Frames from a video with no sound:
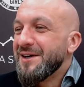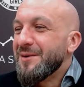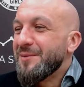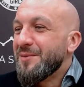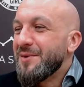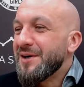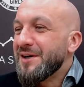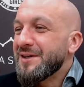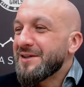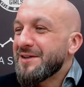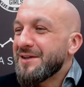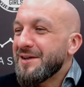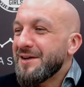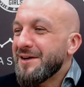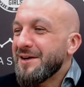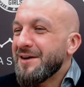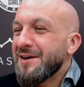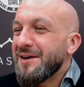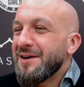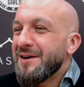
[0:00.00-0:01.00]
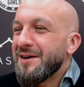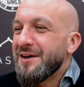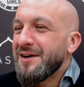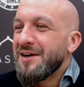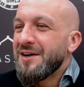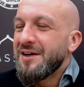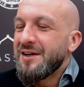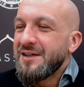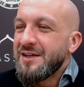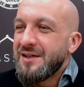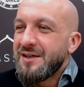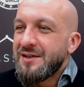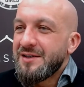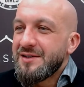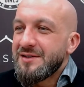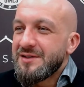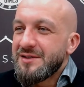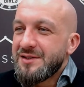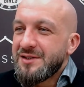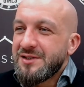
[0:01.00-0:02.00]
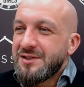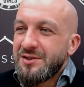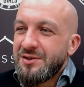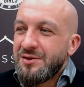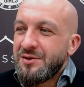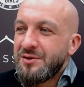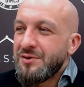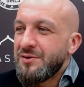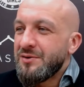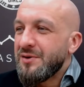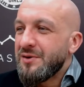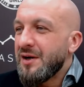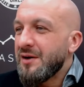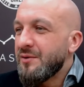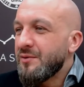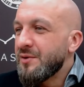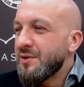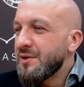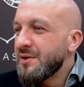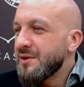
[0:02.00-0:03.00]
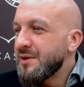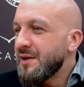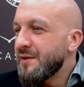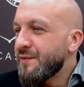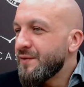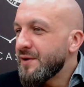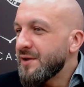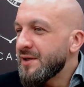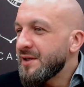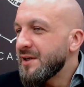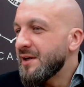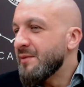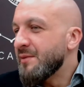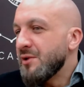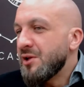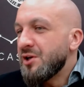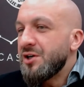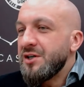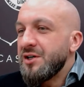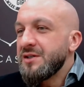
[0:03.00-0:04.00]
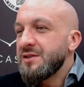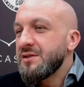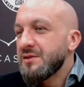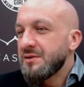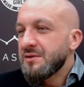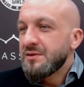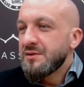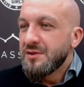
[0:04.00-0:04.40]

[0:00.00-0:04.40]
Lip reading: But yeah, so I will definitely, I'm learning.